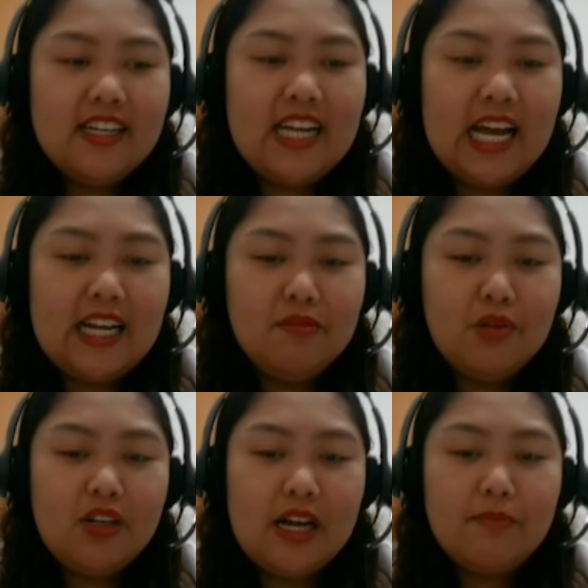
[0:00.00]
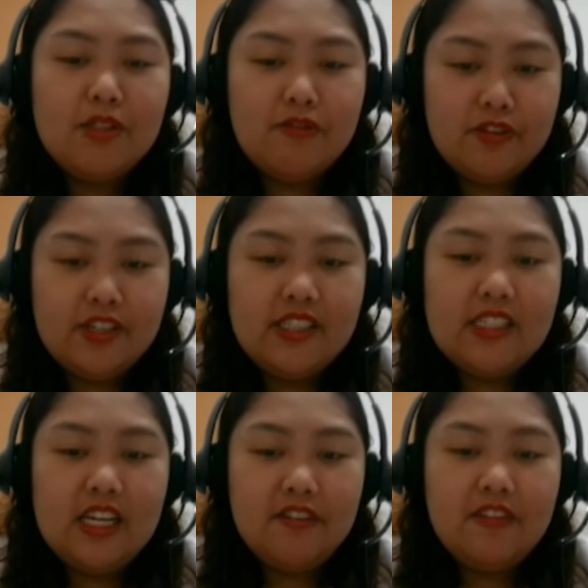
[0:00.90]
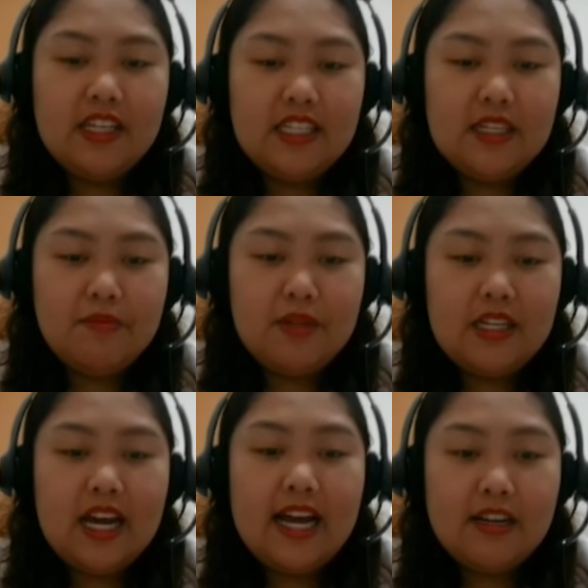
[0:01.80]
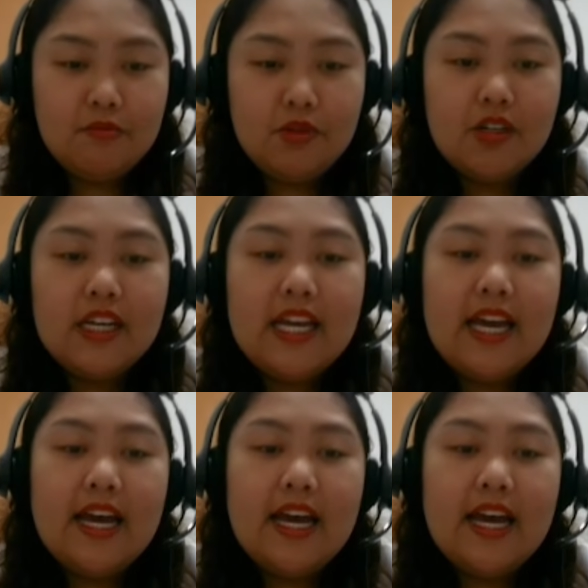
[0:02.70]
The handbook comes first, the Tfetp handbook,